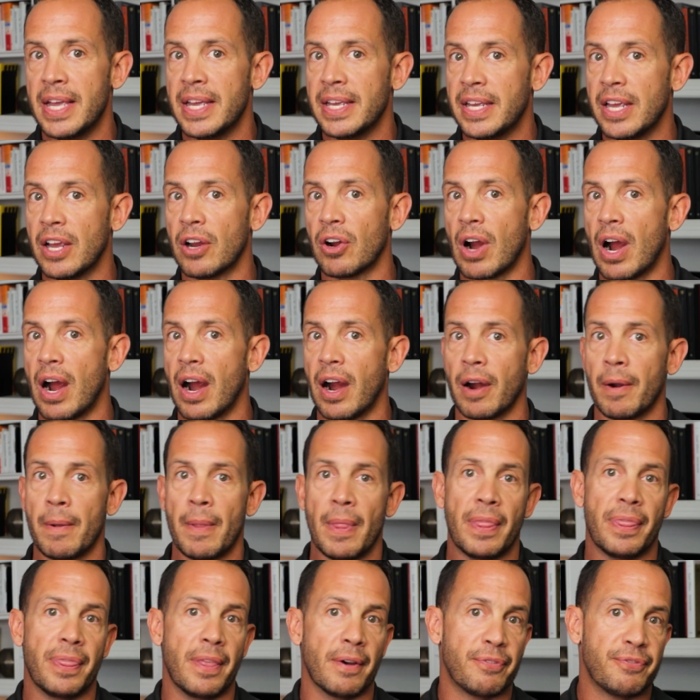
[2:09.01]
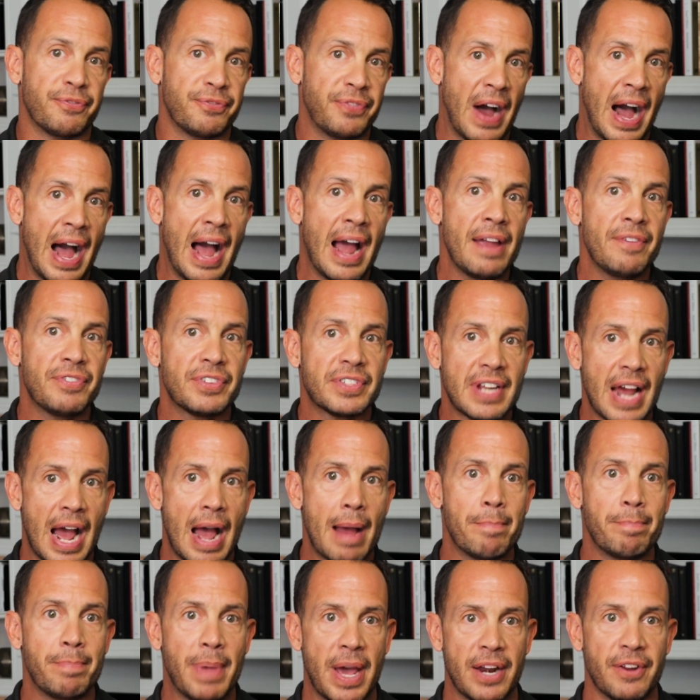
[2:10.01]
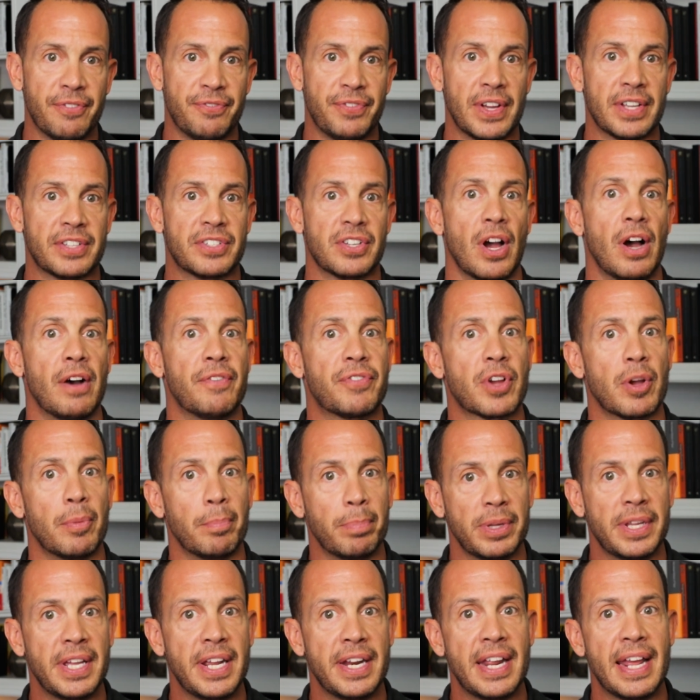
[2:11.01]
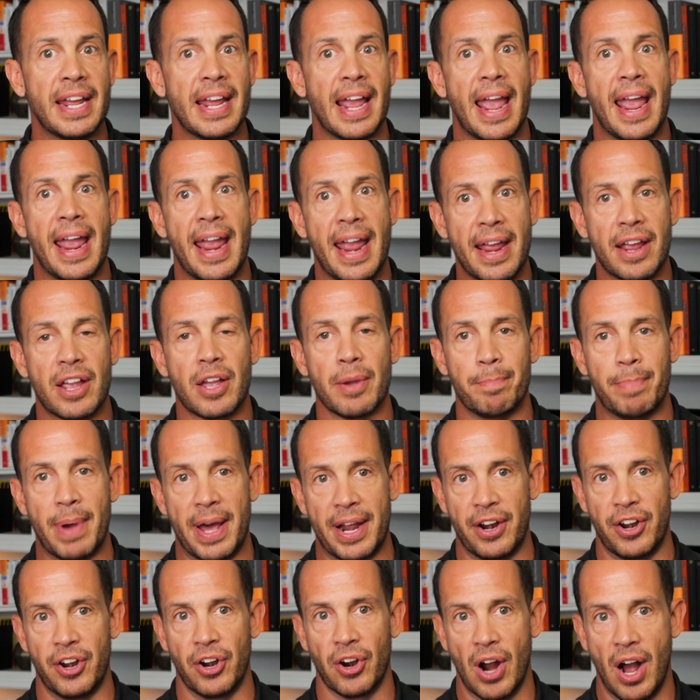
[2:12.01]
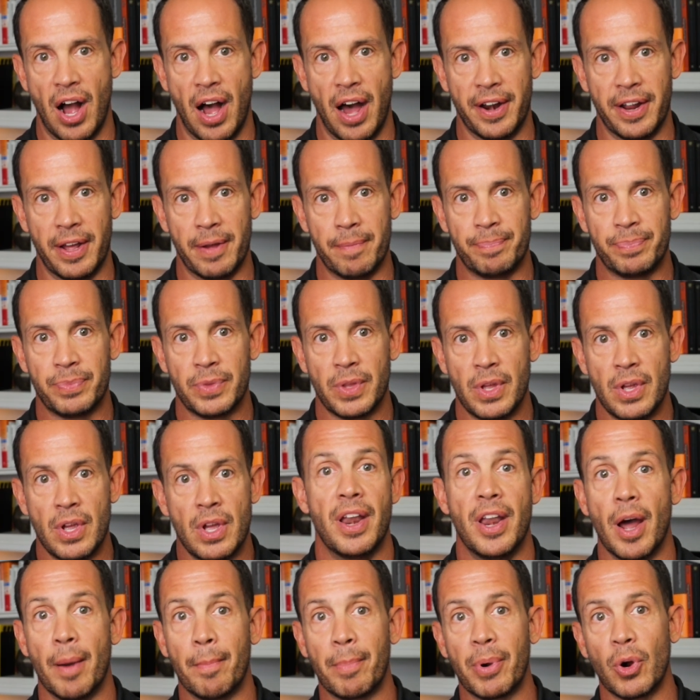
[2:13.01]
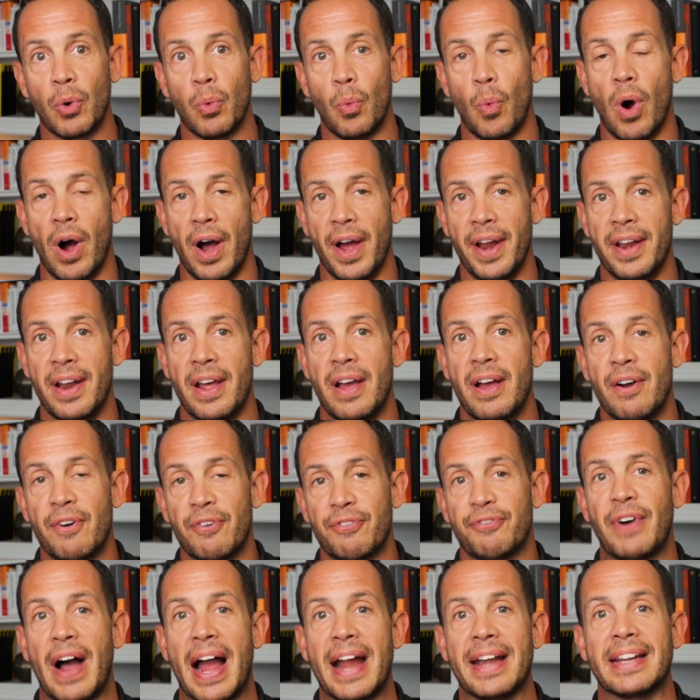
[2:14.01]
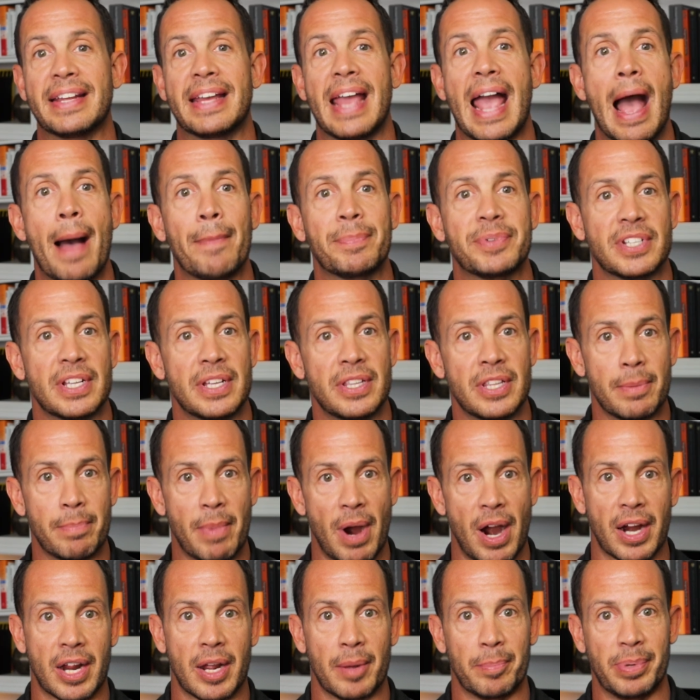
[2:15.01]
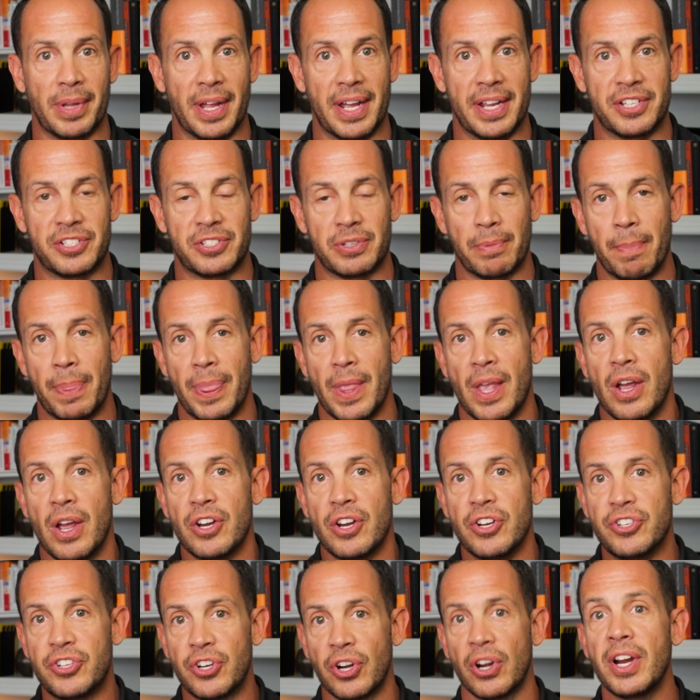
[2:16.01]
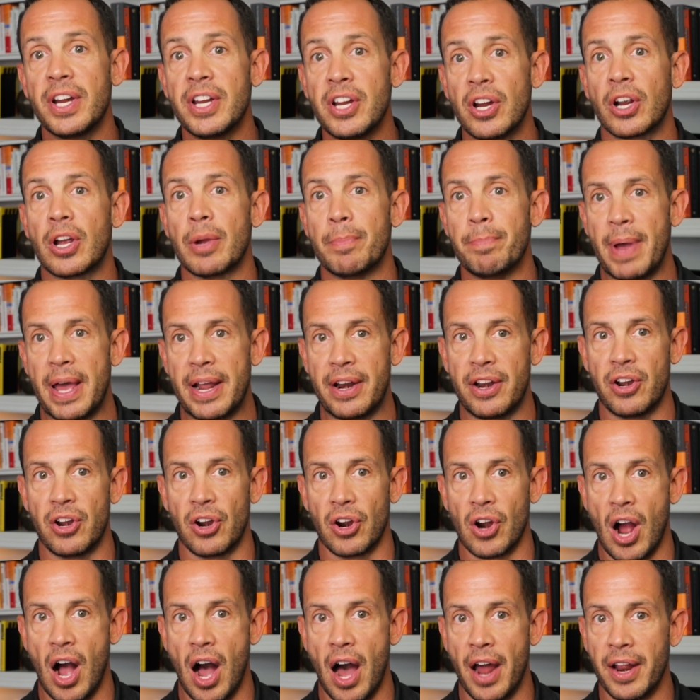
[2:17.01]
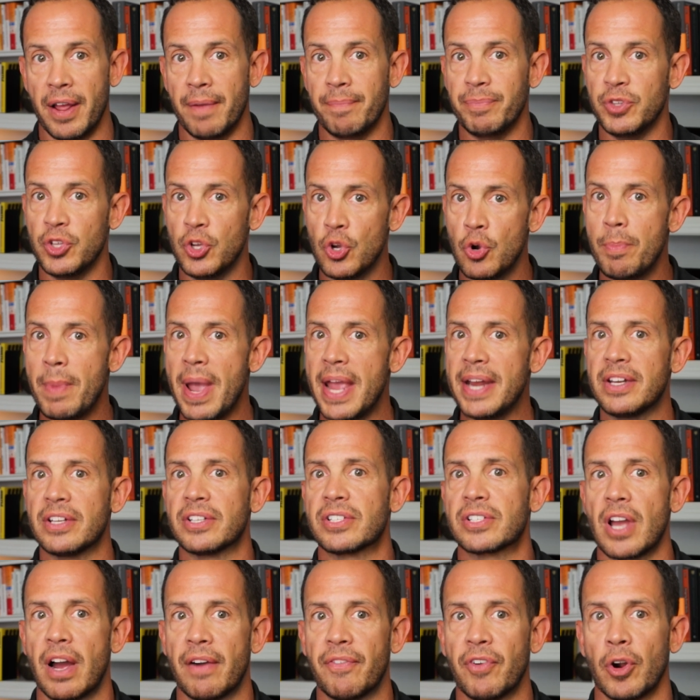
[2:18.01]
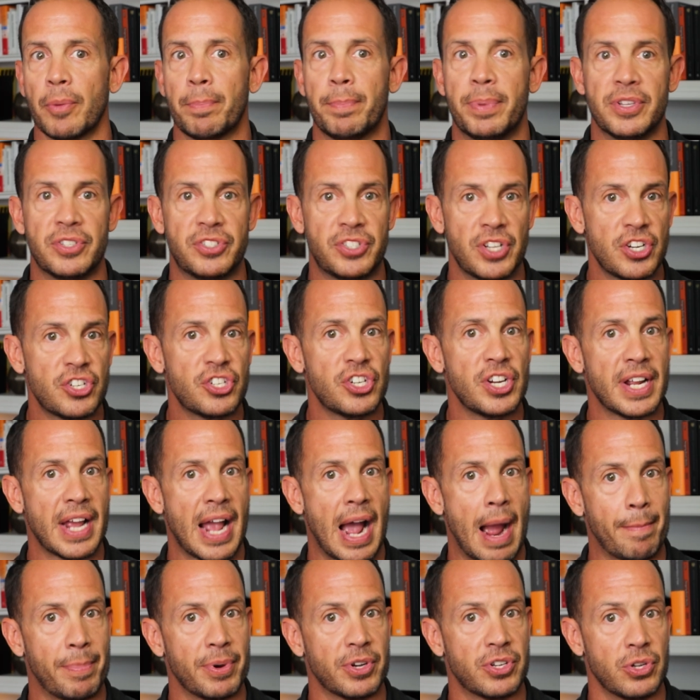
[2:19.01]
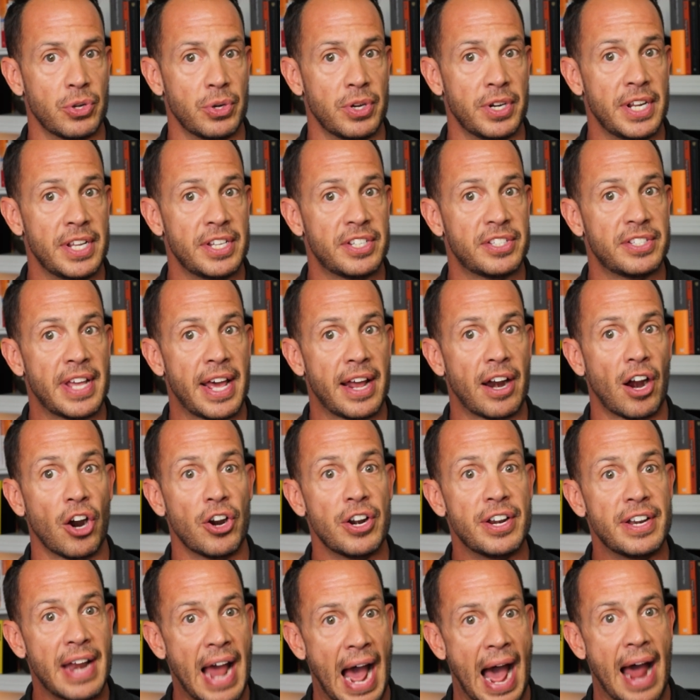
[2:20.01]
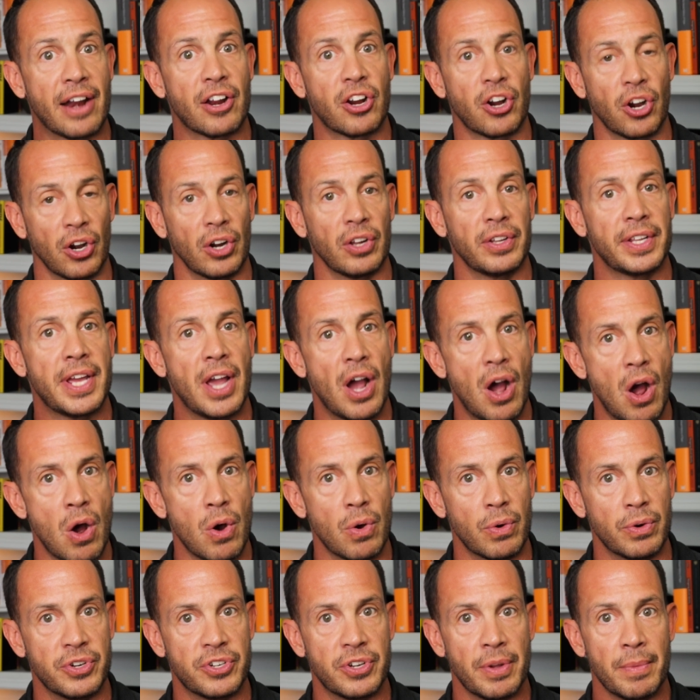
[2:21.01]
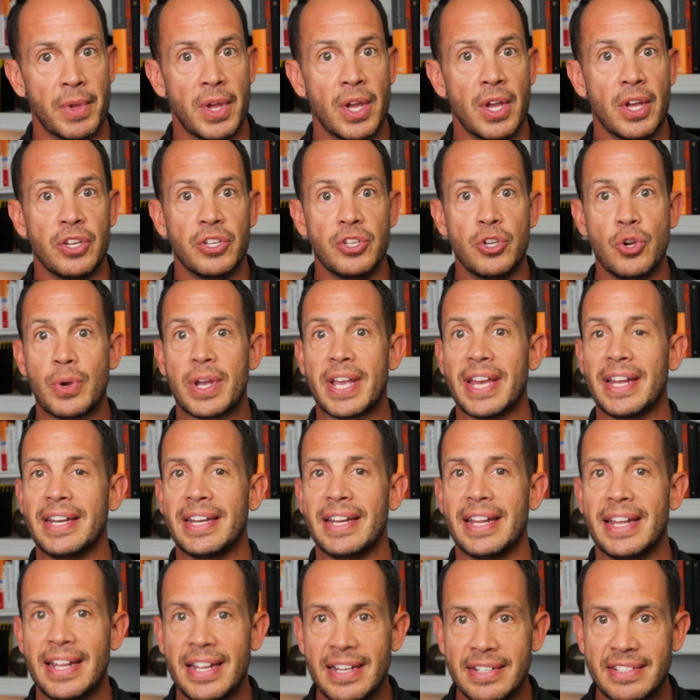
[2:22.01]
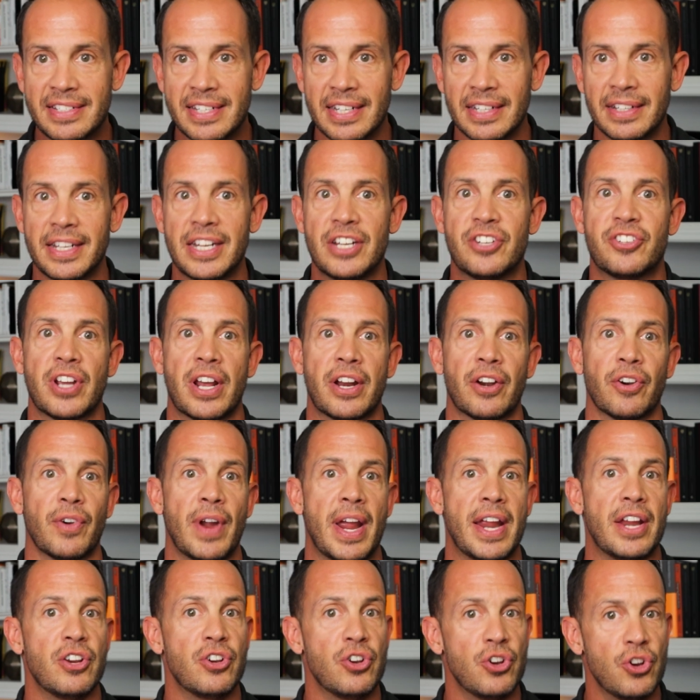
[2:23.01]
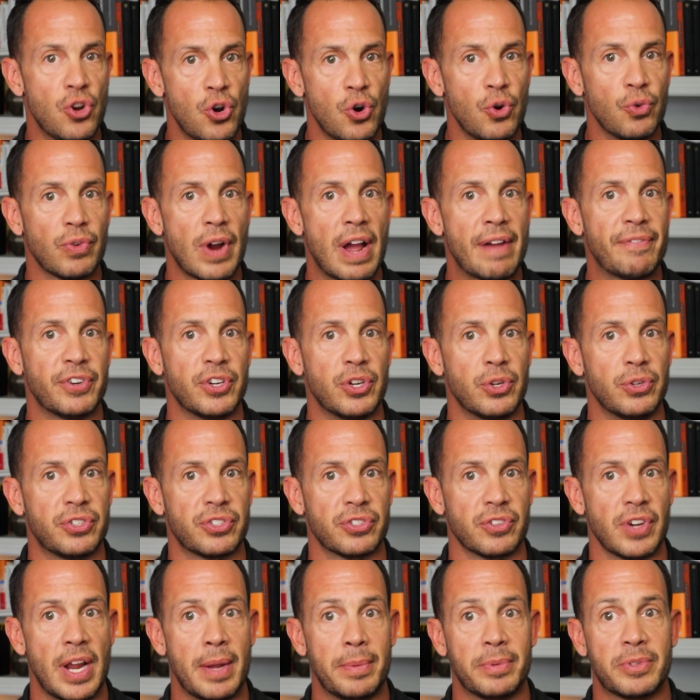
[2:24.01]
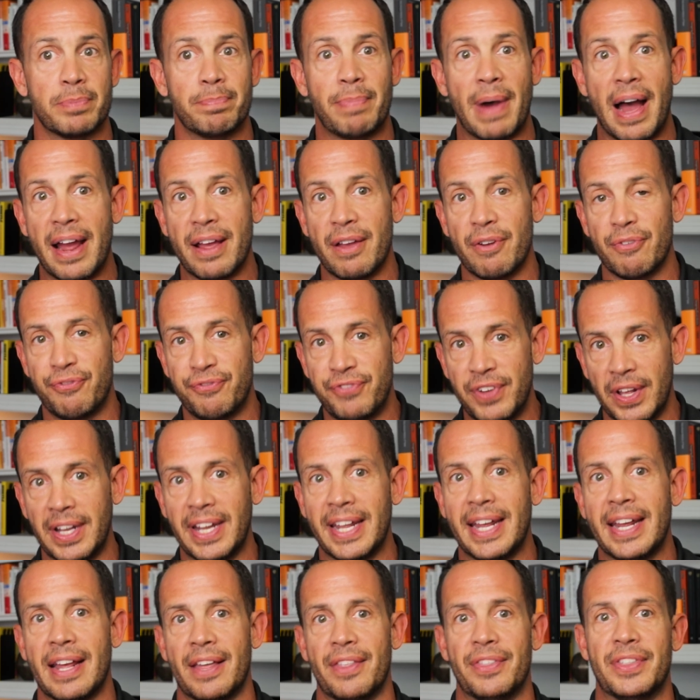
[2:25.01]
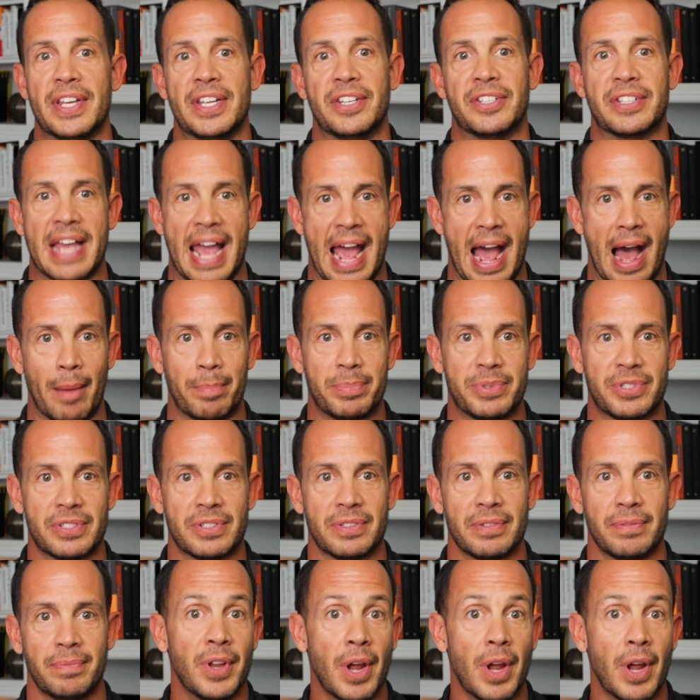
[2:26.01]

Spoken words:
Here are the 5 top benefits of completing a competitor audit. Number 1, find gaps in the marketplace. During your competitor audit, you may discover positioning opportunities that are not currently owned. You can instantly generate new revenue streams by filling these gaps.